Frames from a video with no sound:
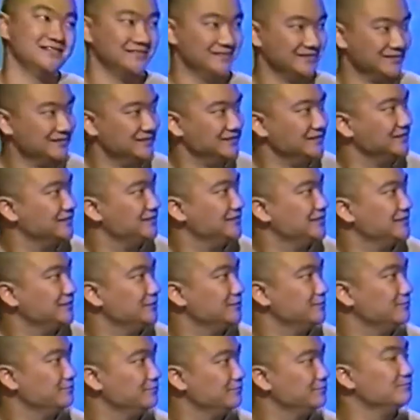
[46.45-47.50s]
How you doing,
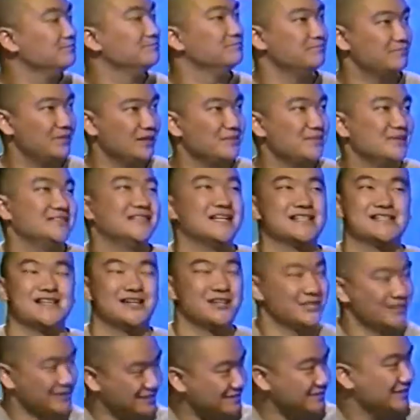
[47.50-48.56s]
Bulba? Bulba. that's
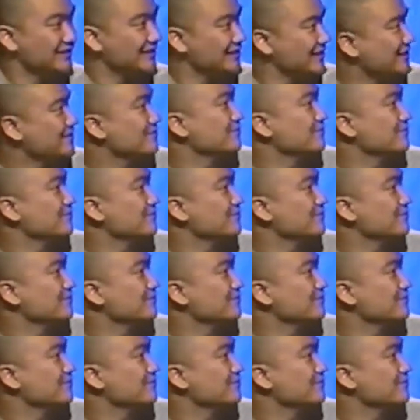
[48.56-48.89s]
our little nickname.